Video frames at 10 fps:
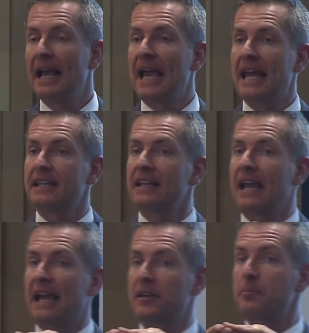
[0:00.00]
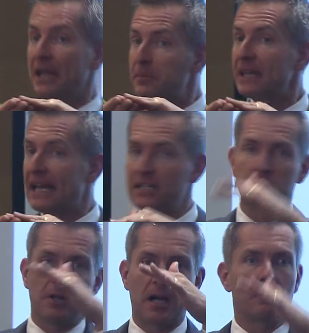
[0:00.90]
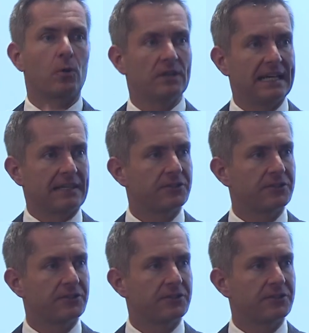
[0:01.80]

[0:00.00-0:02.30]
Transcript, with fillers: And, and big planets block more light.